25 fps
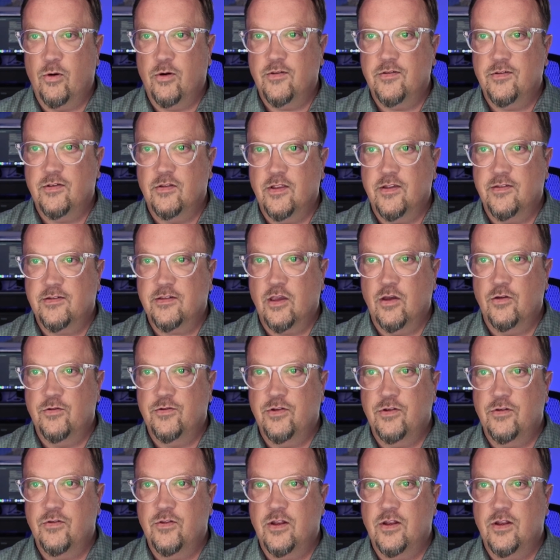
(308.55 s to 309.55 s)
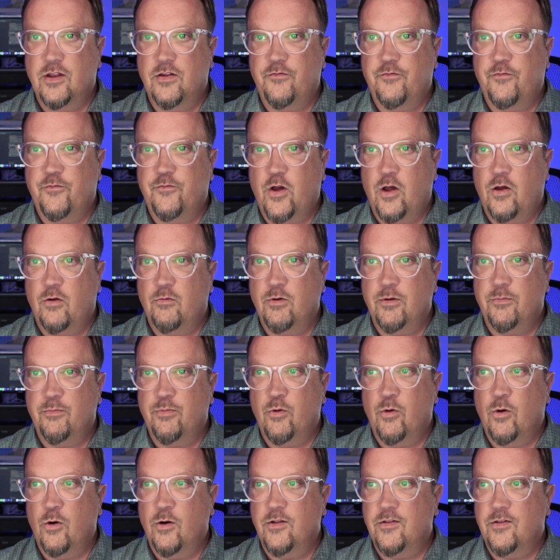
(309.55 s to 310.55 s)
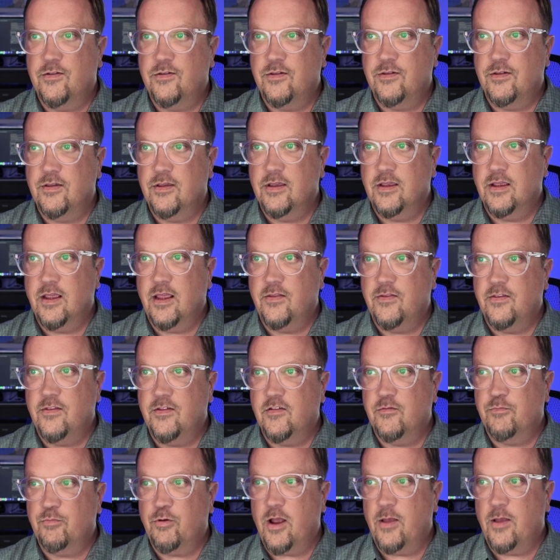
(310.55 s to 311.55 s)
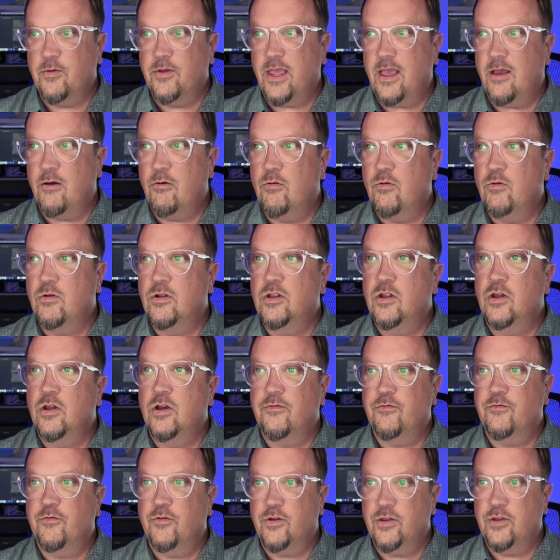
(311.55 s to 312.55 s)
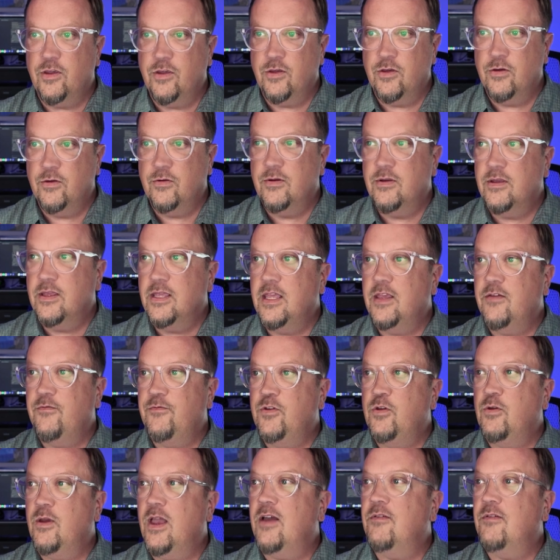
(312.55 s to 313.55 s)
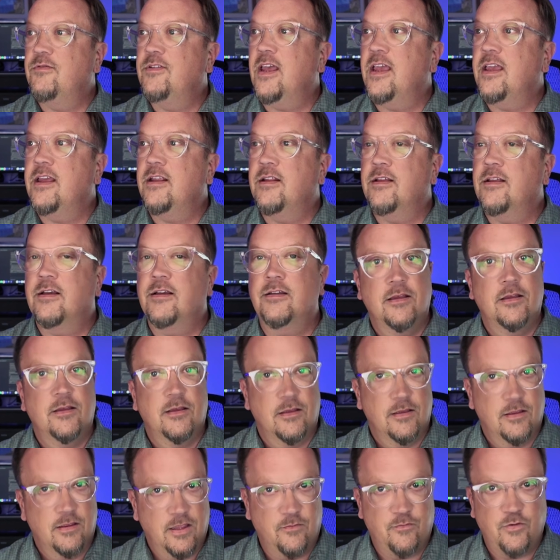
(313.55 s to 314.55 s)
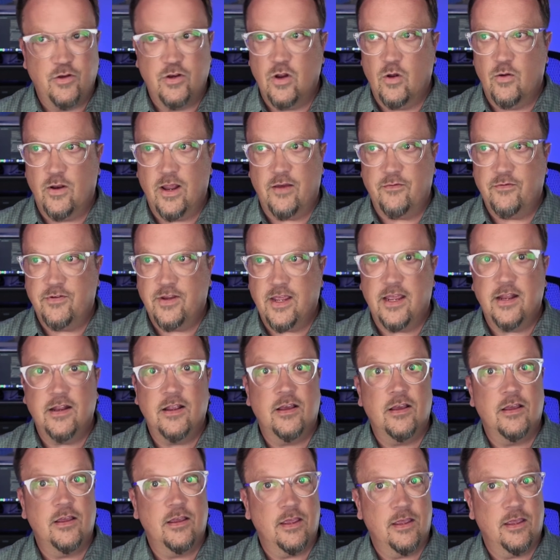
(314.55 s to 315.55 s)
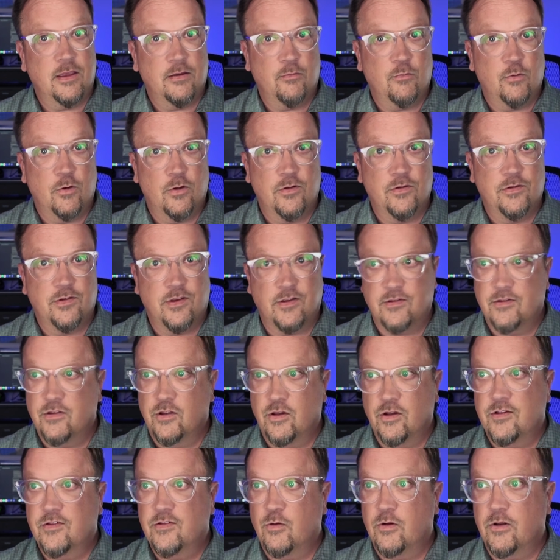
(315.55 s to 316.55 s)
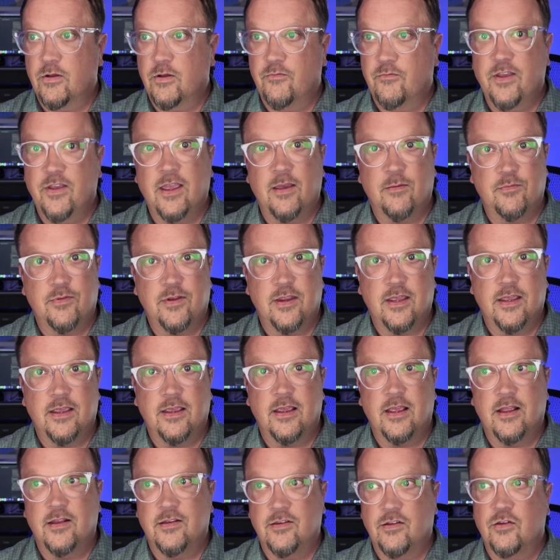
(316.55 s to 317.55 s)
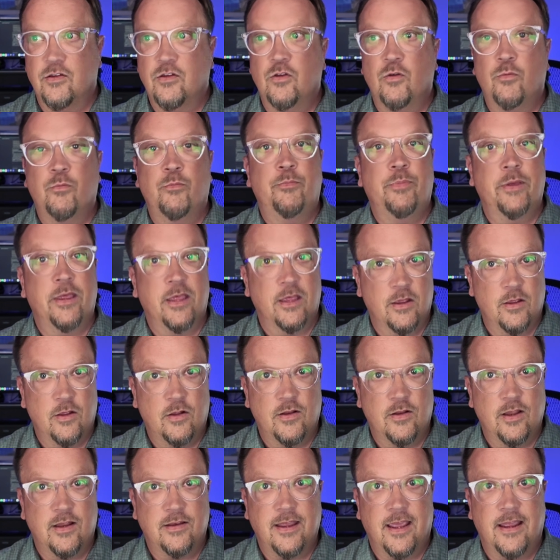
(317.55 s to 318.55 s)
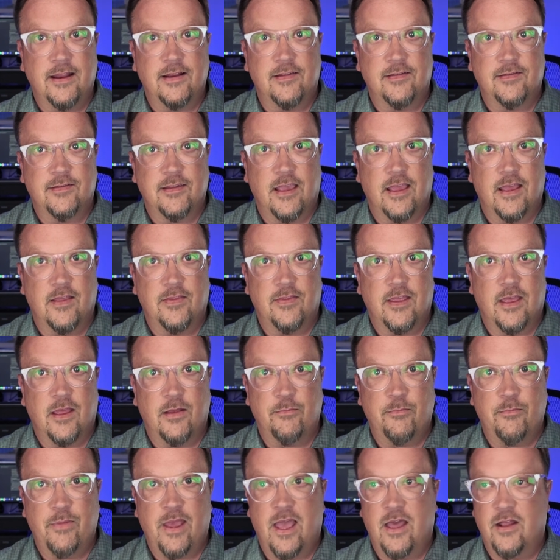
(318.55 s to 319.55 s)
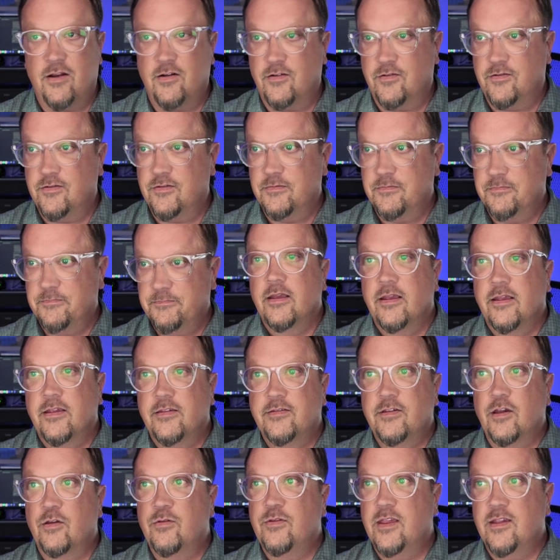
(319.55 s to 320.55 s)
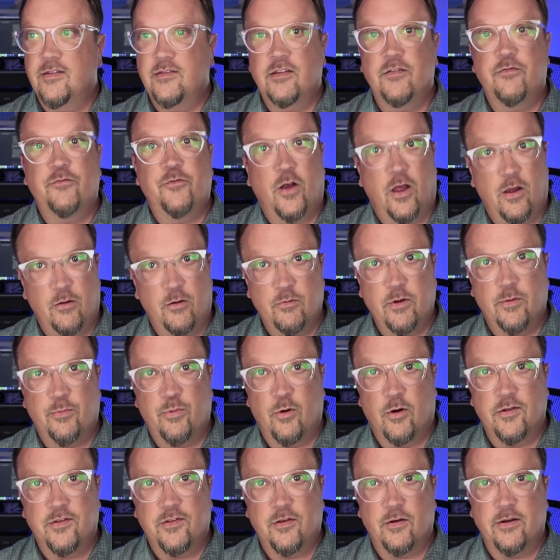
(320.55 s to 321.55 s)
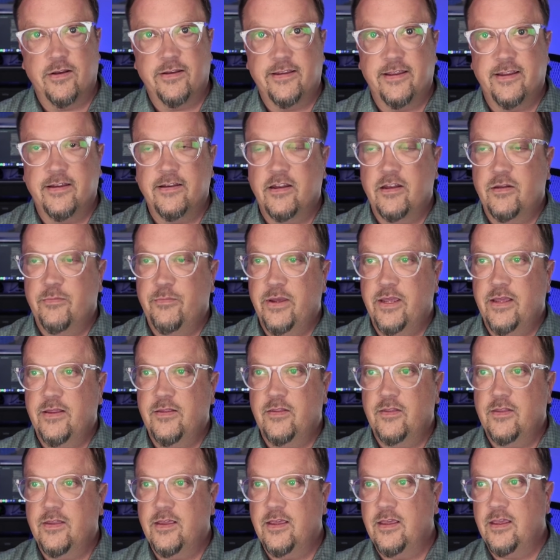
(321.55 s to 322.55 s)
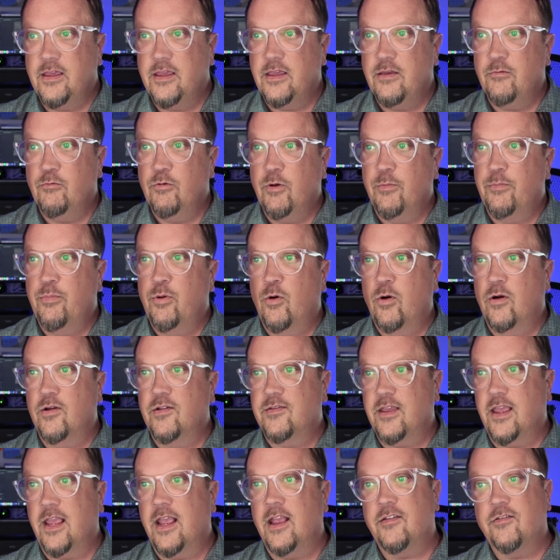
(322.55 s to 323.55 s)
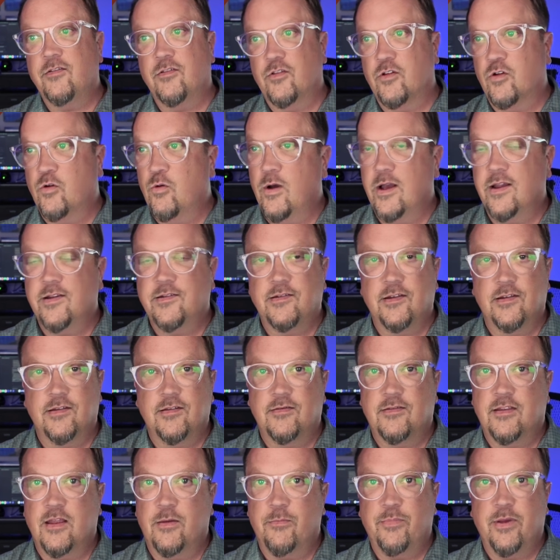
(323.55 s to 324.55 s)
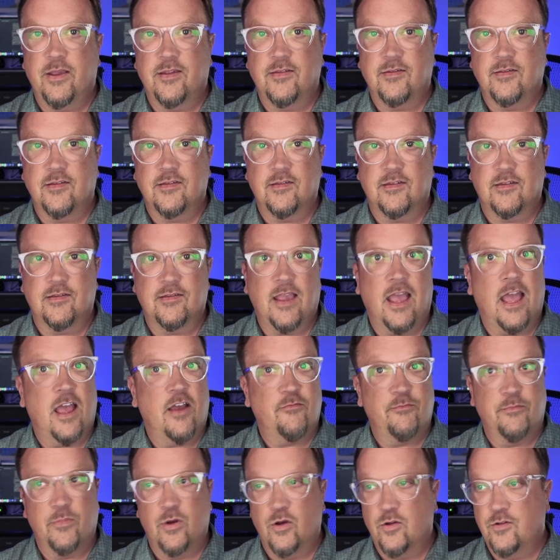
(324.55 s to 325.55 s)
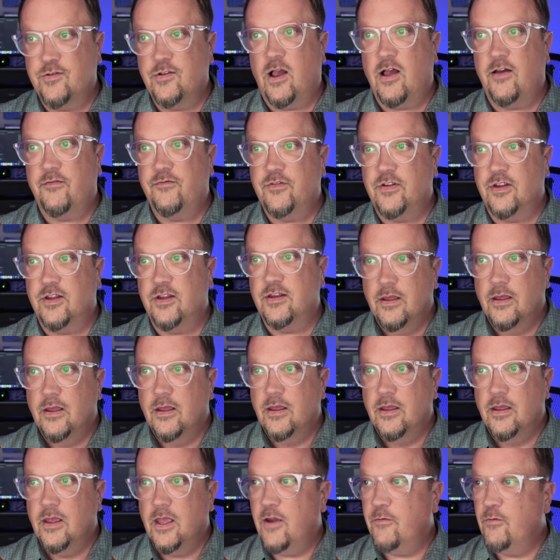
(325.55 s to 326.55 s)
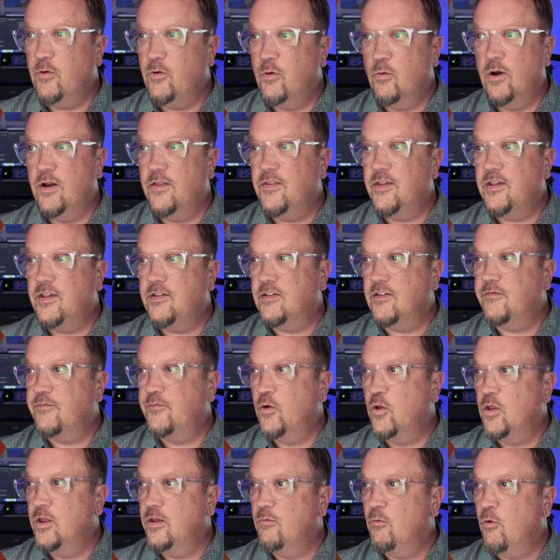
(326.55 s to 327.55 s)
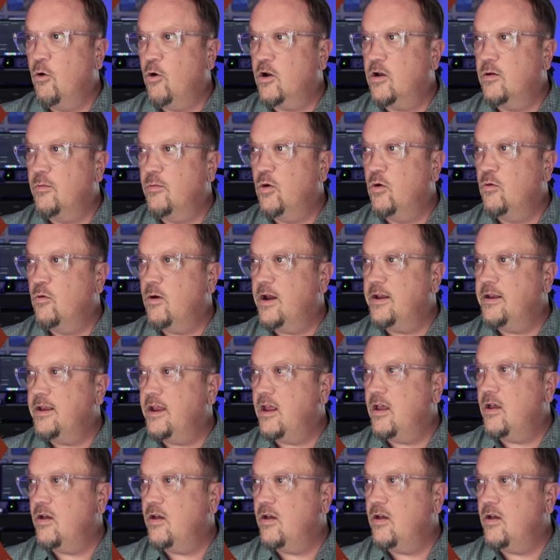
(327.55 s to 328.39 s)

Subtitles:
So let's go to the default reports, and this is probably how it will look for you if you have data. If you don't have data, it will just look sort of empty until you build a data set that matters. So these default reports are intended to be the reports to answer the questions that businesses have most often. Every one of these is fully workable right now.